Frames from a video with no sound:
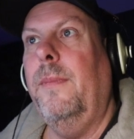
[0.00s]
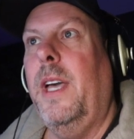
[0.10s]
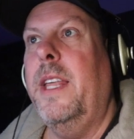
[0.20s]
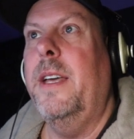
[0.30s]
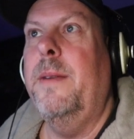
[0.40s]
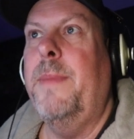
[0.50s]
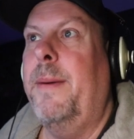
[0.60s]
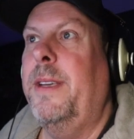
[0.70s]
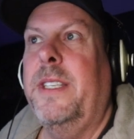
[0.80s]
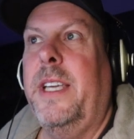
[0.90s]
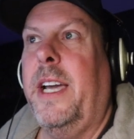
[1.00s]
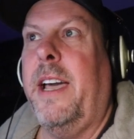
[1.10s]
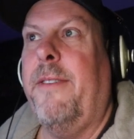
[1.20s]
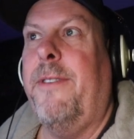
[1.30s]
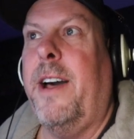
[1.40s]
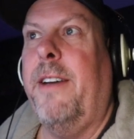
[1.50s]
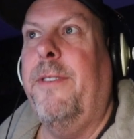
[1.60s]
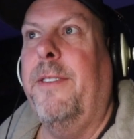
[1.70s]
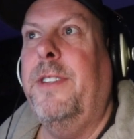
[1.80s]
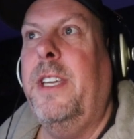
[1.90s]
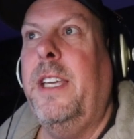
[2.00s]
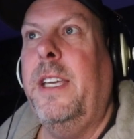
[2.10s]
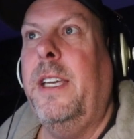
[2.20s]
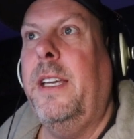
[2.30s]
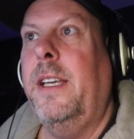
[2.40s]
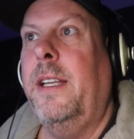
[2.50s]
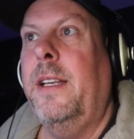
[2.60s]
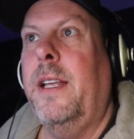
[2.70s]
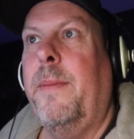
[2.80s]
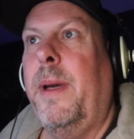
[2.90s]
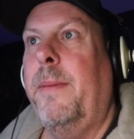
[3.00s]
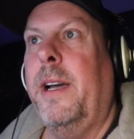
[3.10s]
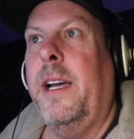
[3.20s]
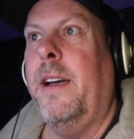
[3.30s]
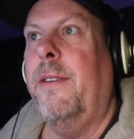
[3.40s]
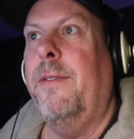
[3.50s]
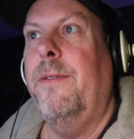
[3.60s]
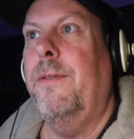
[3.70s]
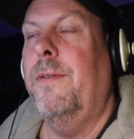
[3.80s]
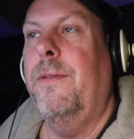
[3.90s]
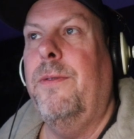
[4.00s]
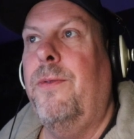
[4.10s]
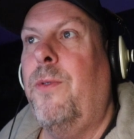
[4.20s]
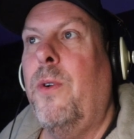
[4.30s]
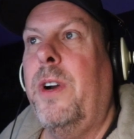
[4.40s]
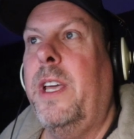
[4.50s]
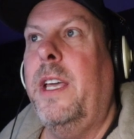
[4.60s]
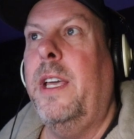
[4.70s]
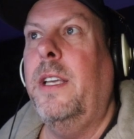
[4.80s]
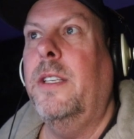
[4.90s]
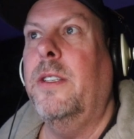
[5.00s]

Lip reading: And then maybe see I got 515 and maybe I got 40.